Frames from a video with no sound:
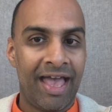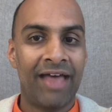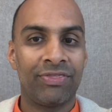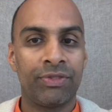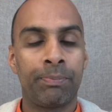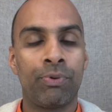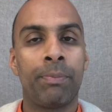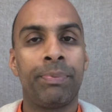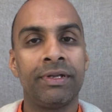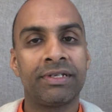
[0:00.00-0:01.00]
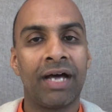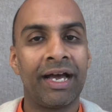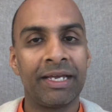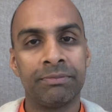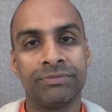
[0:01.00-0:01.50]
at the proper
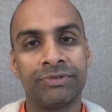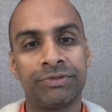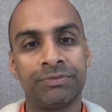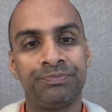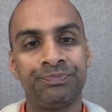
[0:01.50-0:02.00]
times.